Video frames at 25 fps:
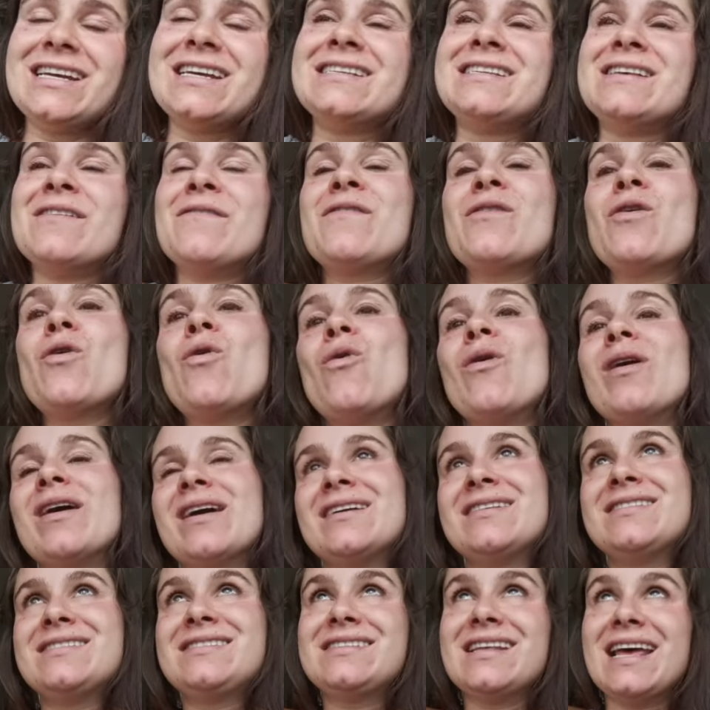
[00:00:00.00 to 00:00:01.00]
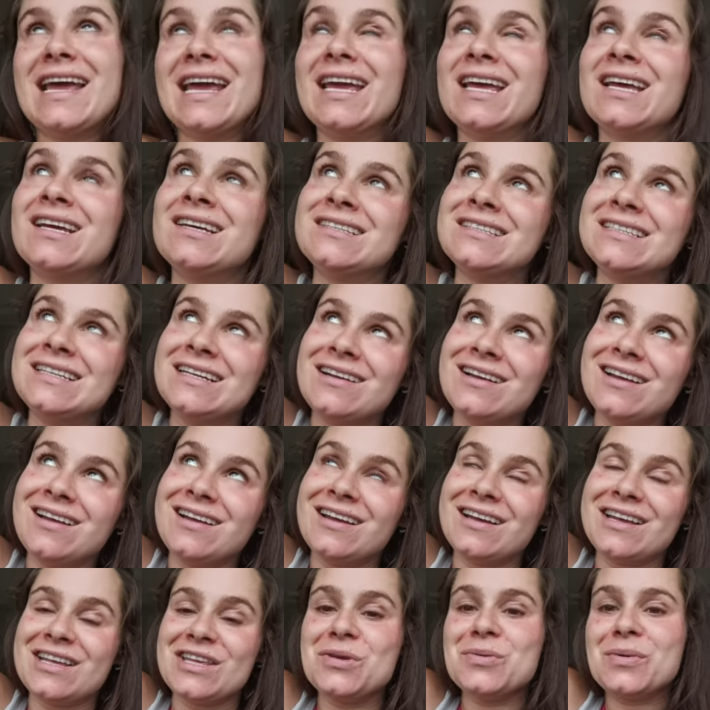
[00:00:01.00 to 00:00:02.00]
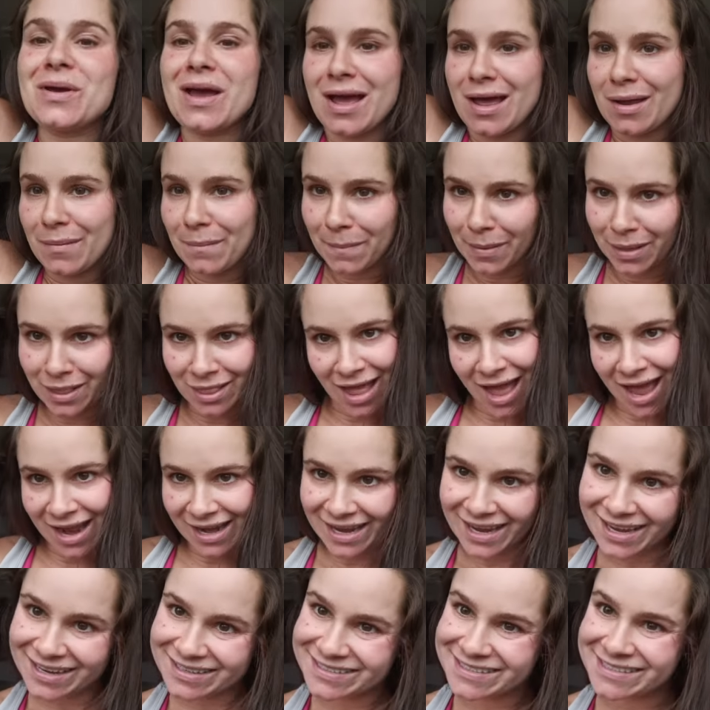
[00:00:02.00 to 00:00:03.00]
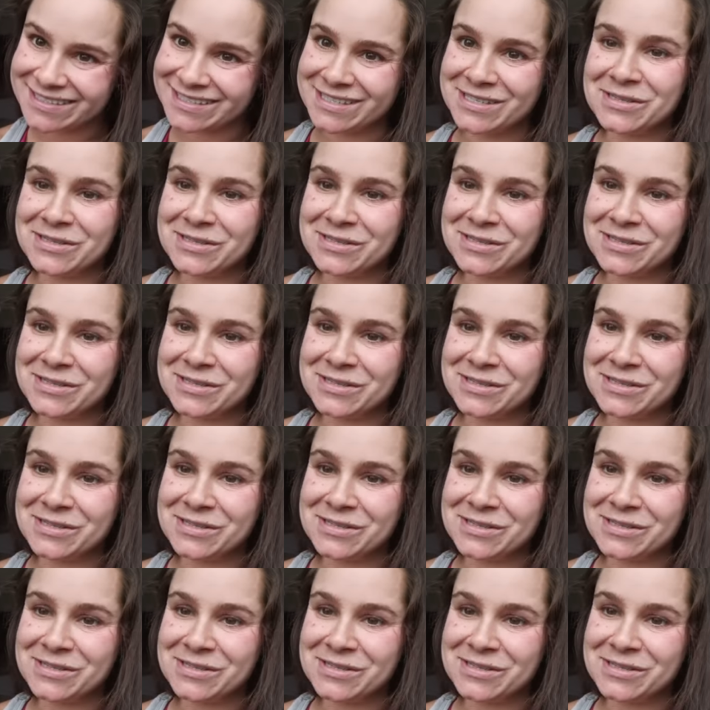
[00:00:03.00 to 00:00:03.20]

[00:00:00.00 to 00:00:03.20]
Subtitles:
is of course like, you can't plan it.